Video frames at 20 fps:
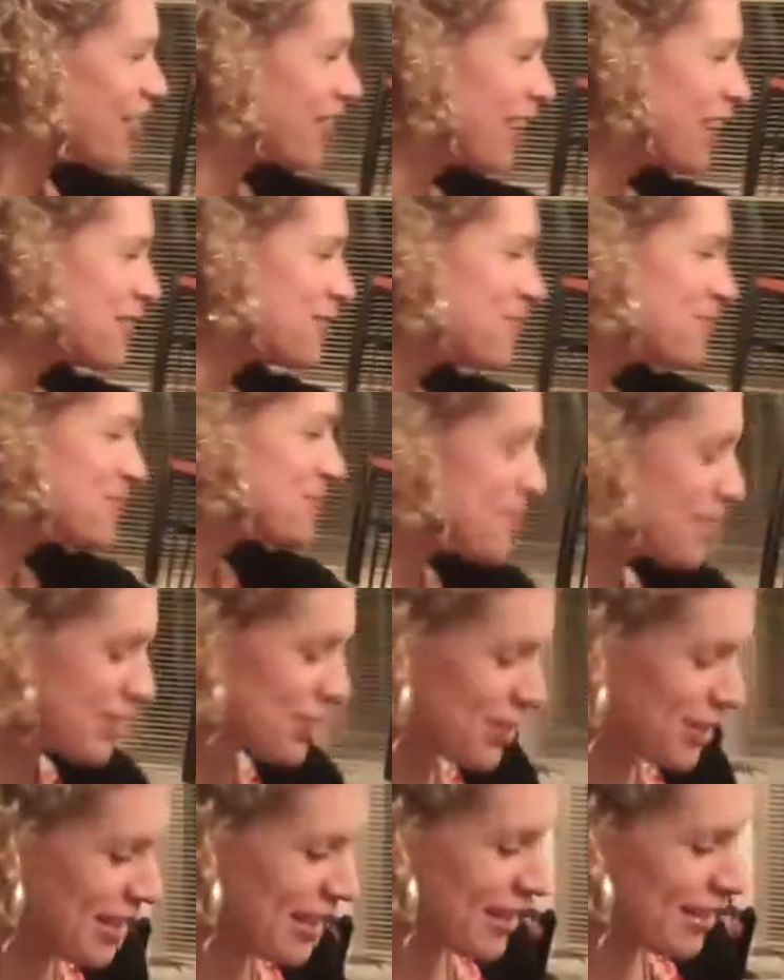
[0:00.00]
Okay,
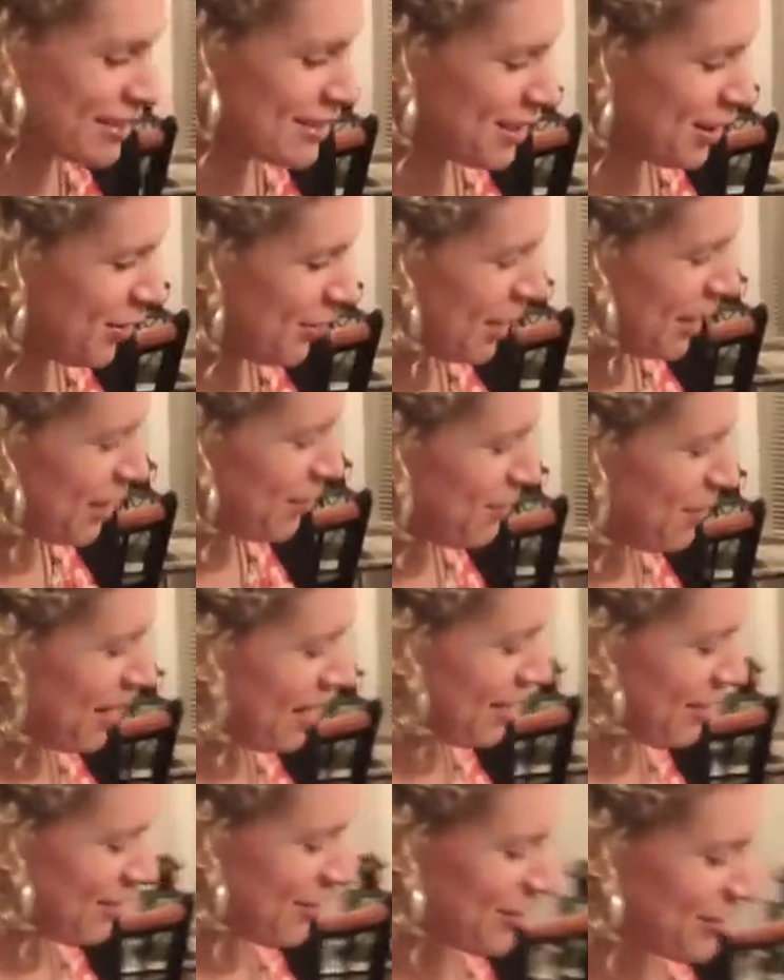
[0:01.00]
so here's a quick
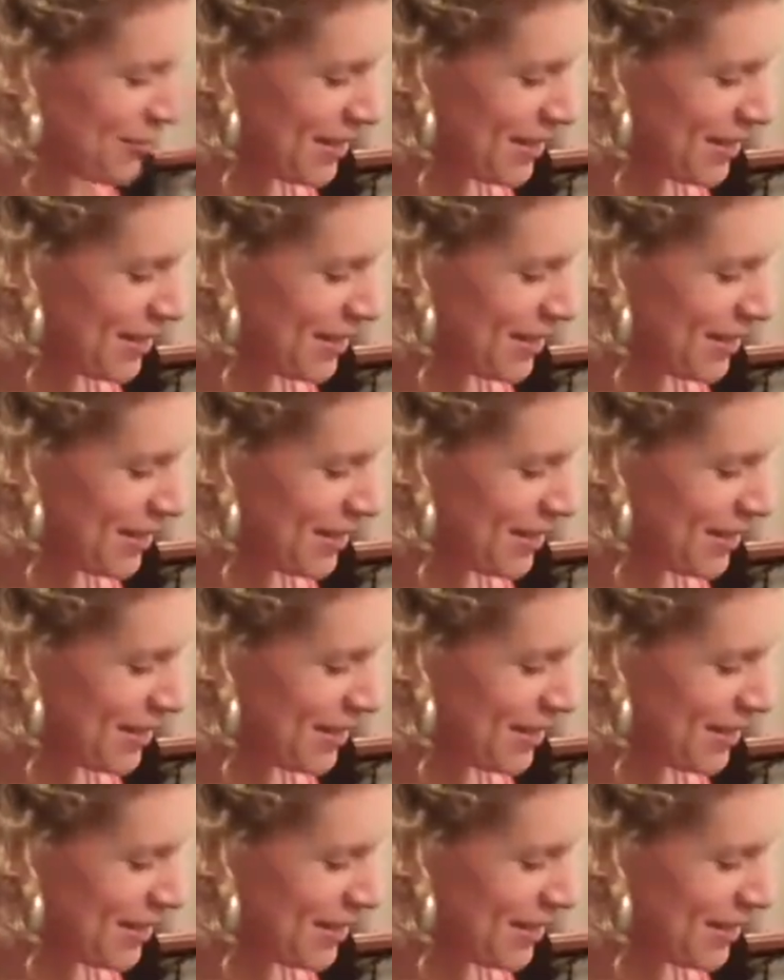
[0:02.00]
bite for